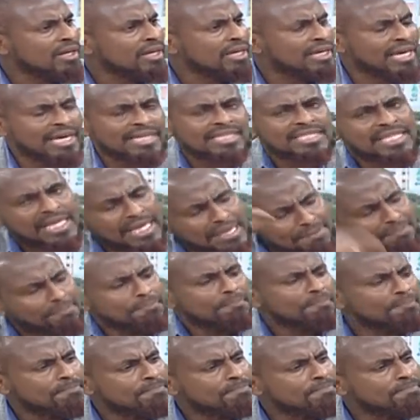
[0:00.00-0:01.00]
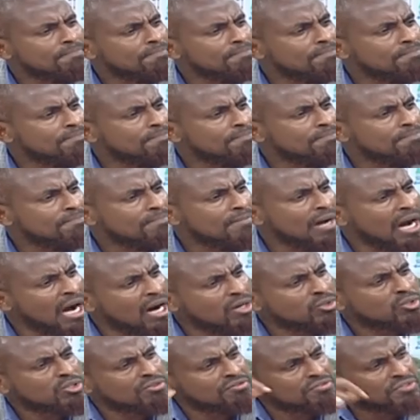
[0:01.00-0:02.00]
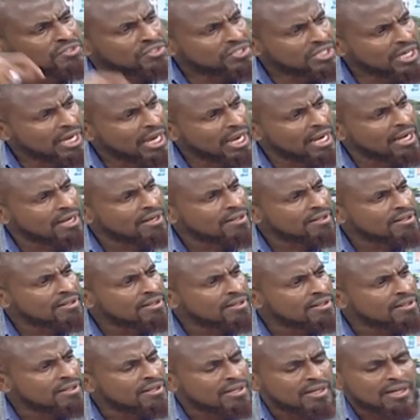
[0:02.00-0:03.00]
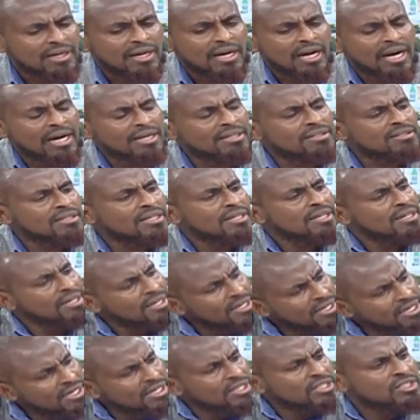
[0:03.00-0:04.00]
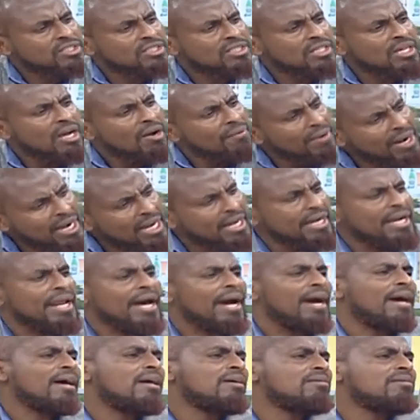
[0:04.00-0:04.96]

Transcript: Get him out of the jail, and he is our leader.